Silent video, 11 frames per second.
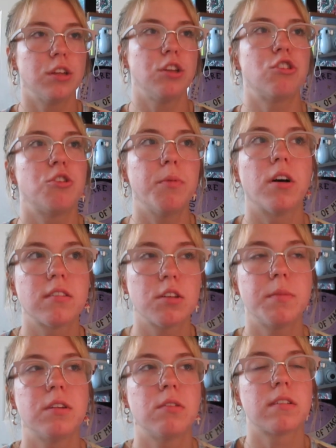You should also
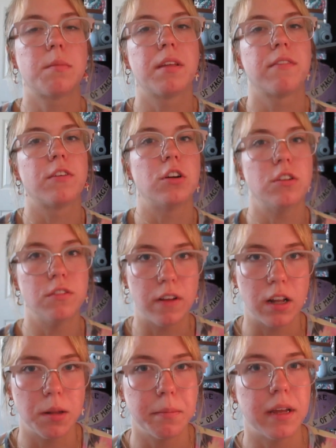be doing something for your
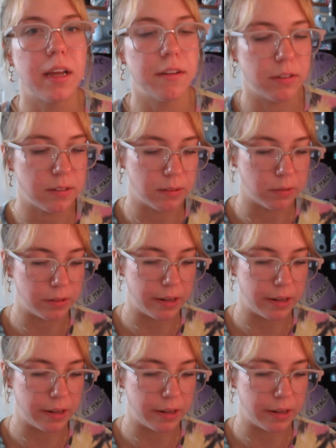development every single